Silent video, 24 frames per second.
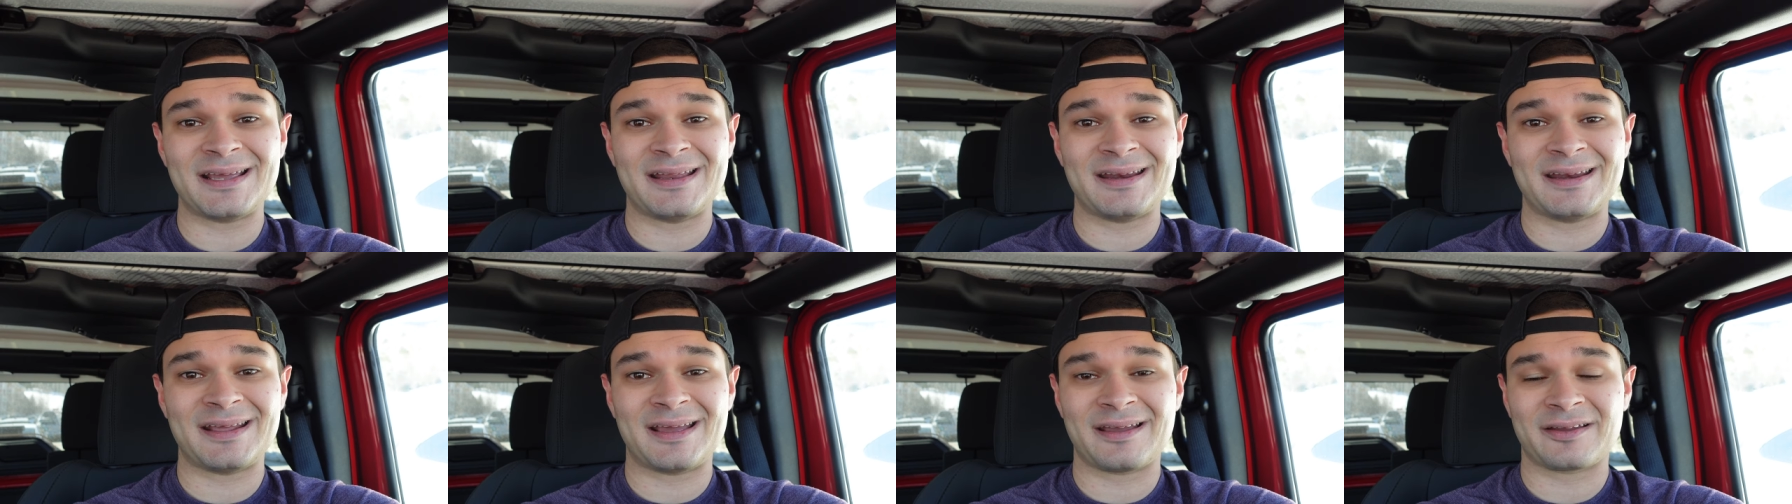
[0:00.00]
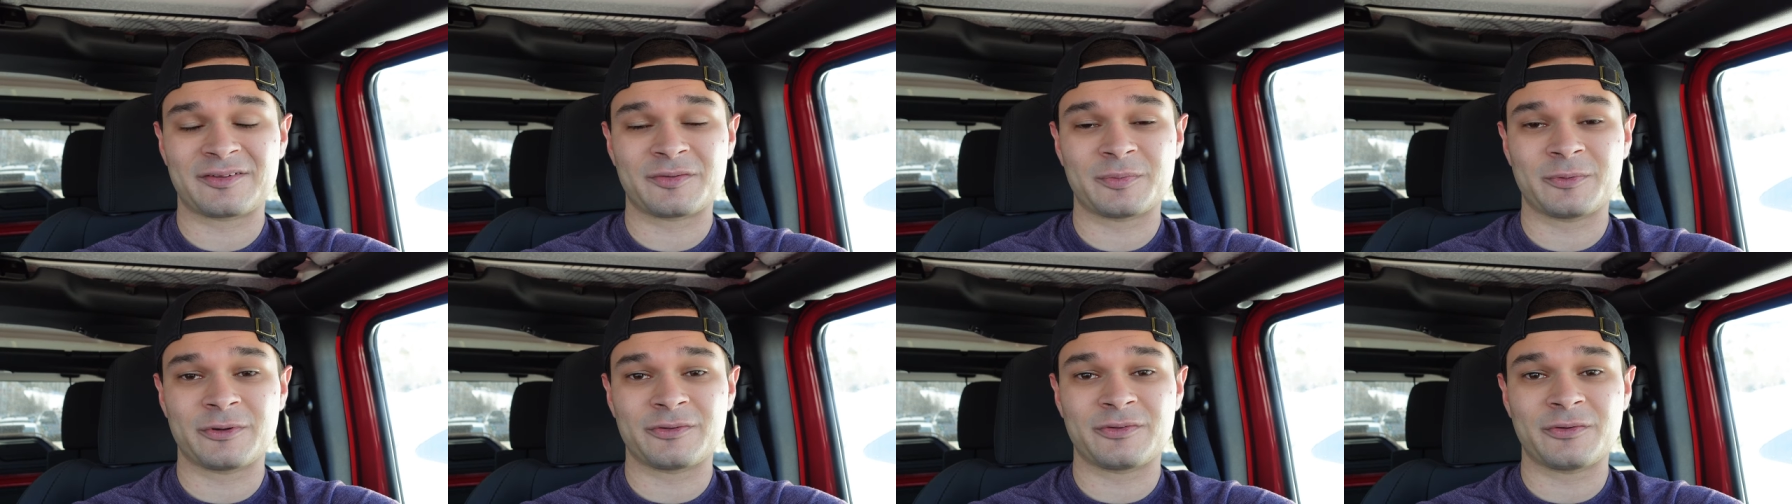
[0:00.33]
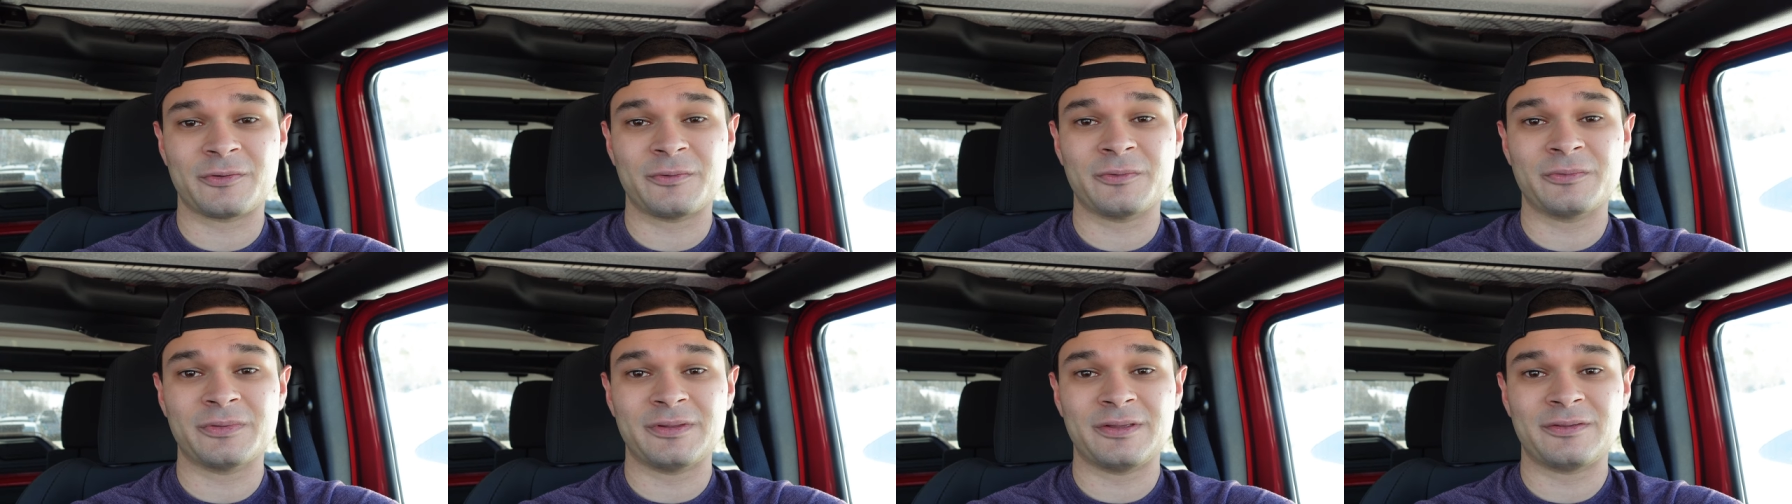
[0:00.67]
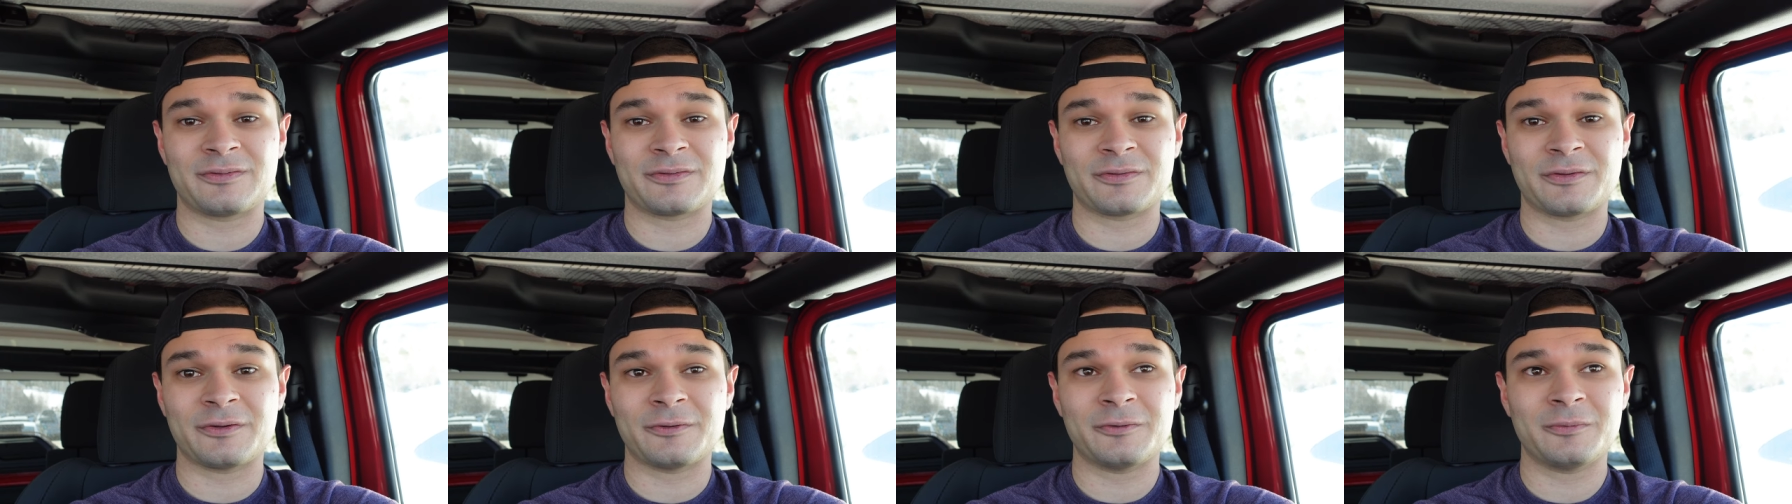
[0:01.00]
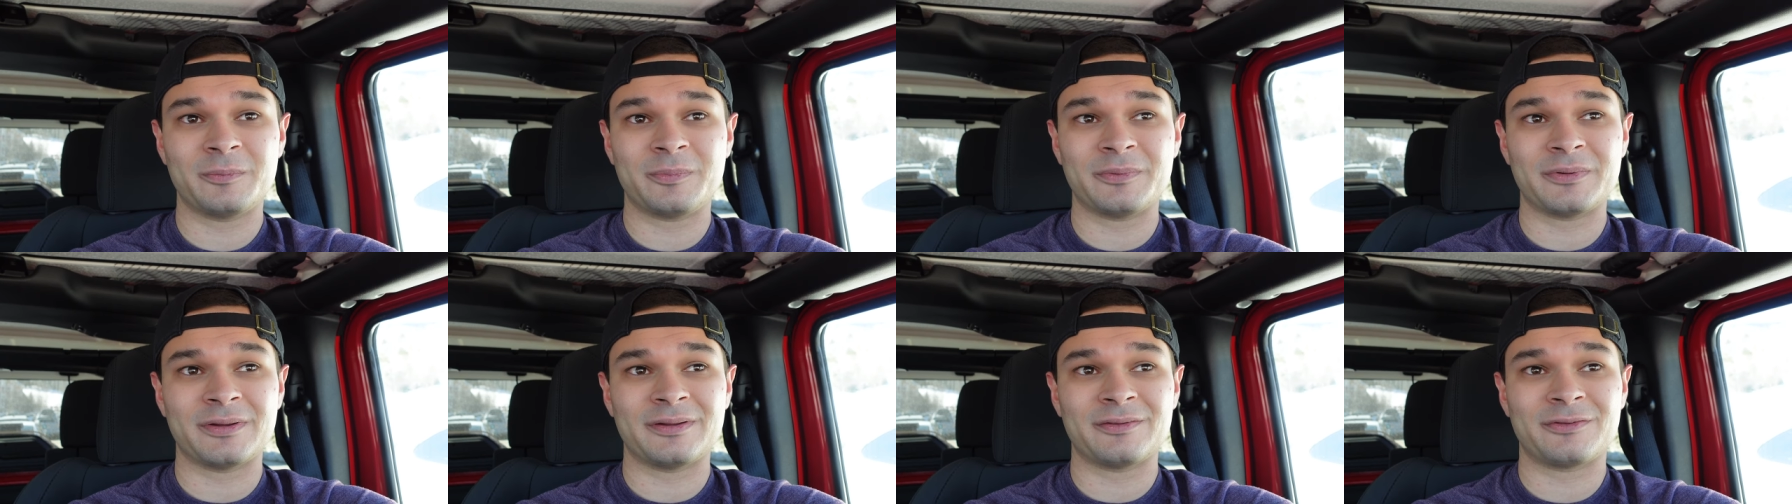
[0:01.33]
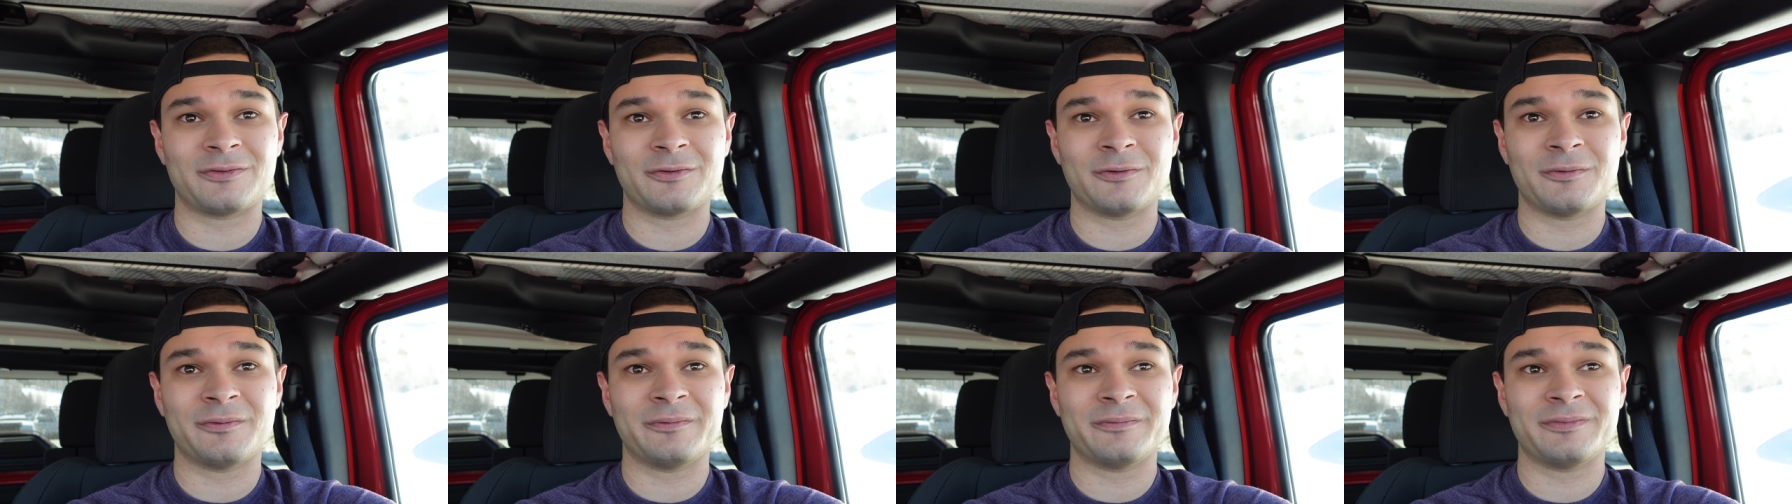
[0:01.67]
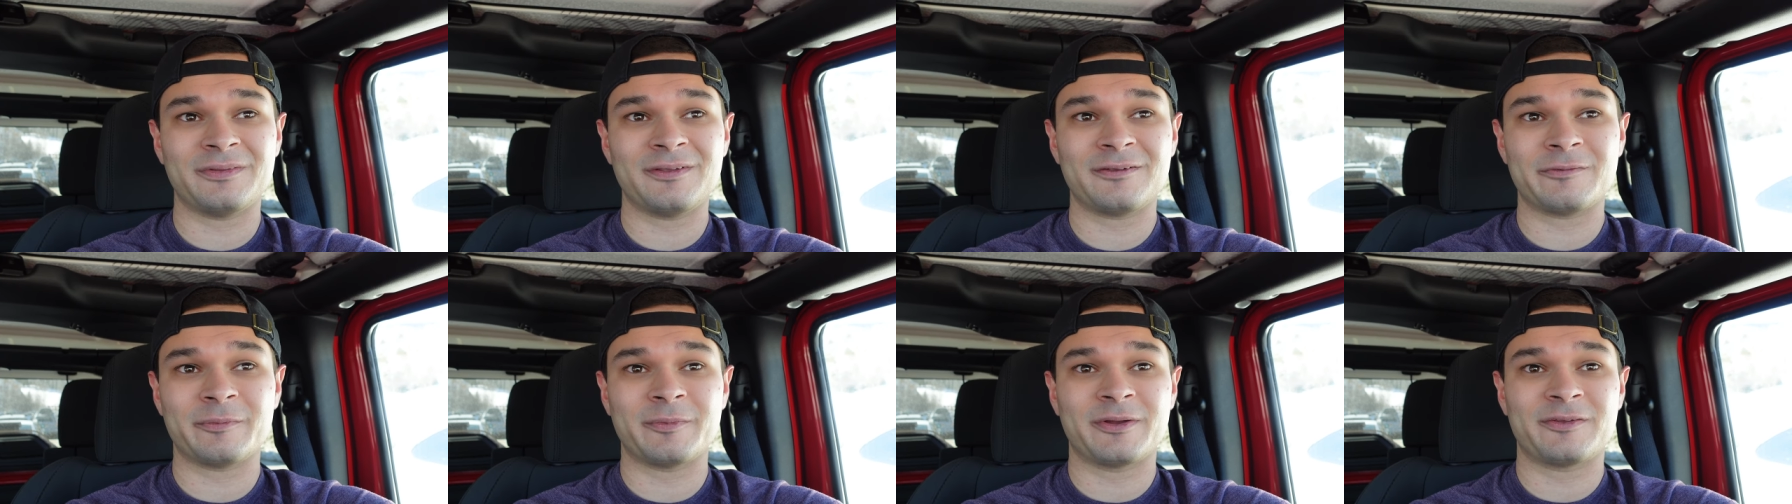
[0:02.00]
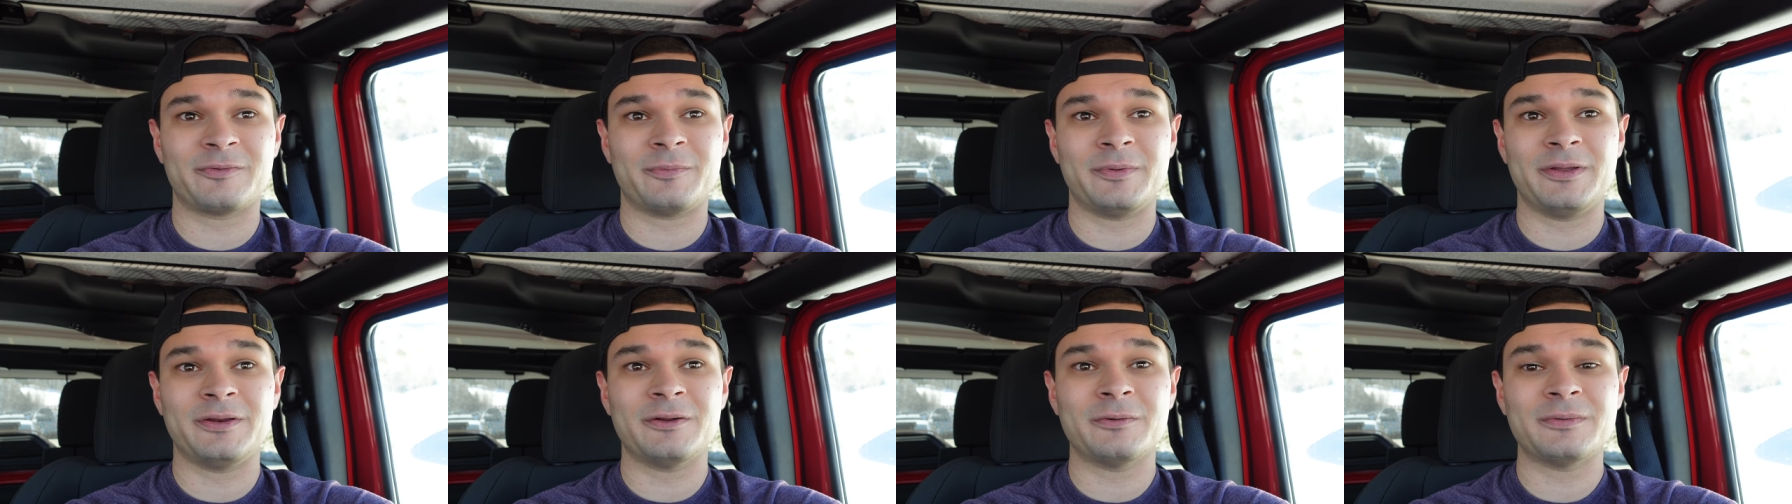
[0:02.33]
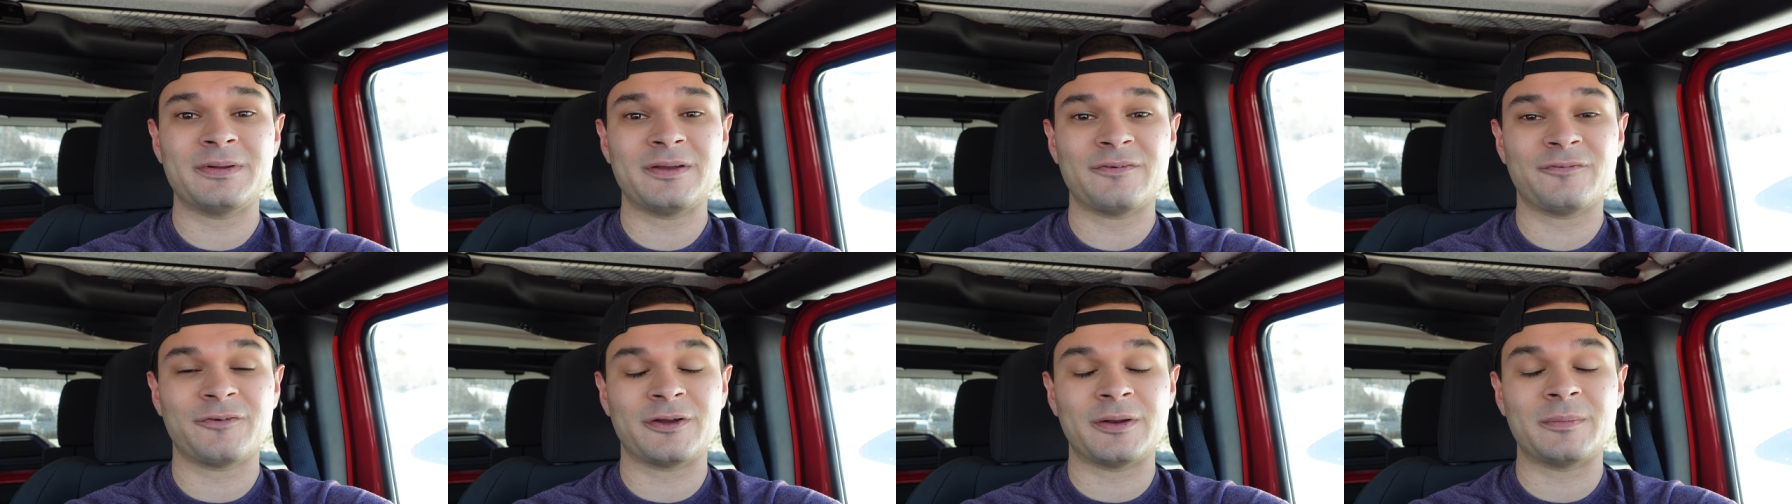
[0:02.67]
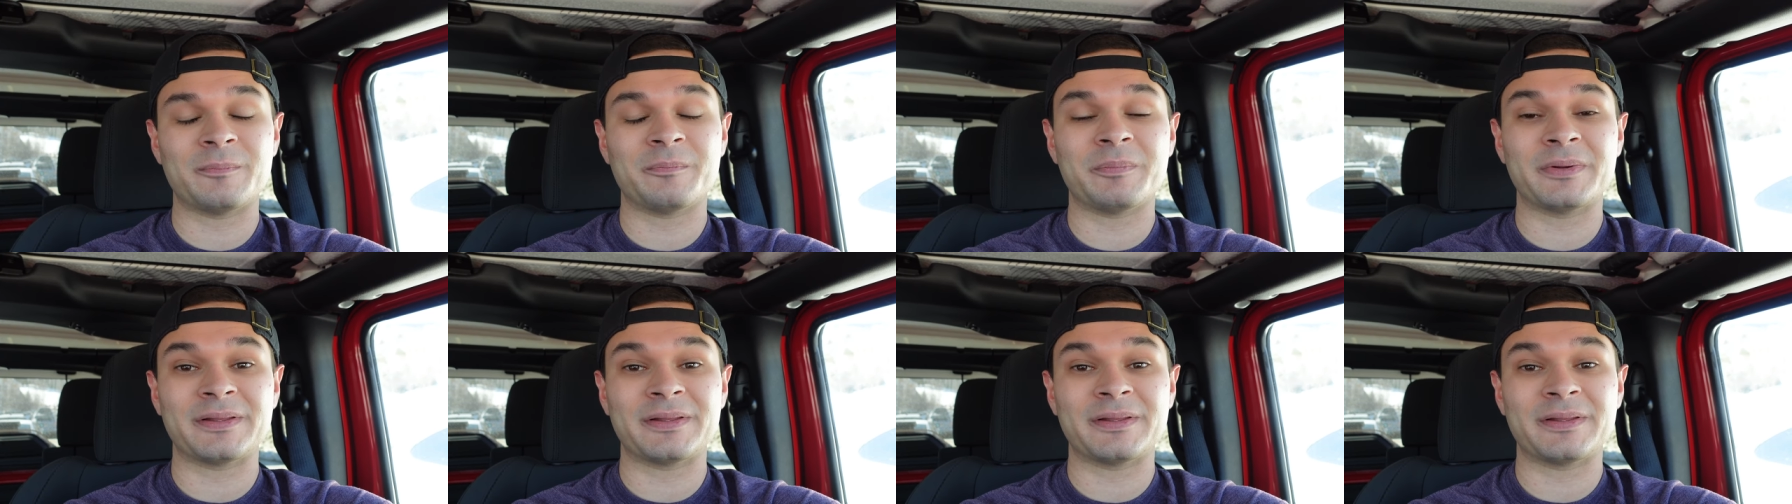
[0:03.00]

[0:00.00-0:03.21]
an experts only slope, so this must be no different.